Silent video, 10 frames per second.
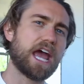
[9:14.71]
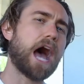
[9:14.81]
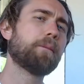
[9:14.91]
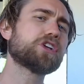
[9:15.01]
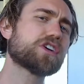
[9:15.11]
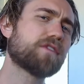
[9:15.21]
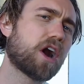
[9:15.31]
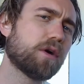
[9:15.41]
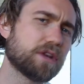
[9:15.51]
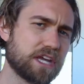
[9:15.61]
how much of
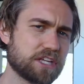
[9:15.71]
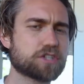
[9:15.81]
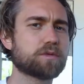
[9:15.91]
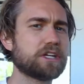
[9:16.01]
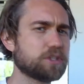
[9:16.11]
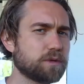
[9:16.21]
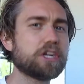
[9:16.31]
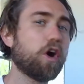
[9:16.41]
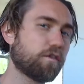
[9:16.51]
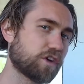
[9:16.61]
our own history do we
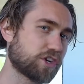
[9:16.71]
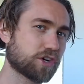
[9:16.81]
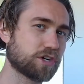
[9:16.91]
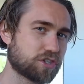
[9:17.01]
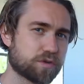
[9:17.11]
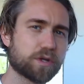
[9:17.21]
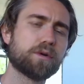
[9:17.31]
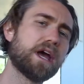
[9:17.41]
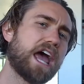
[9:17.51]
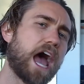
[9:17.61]
know for sure is true?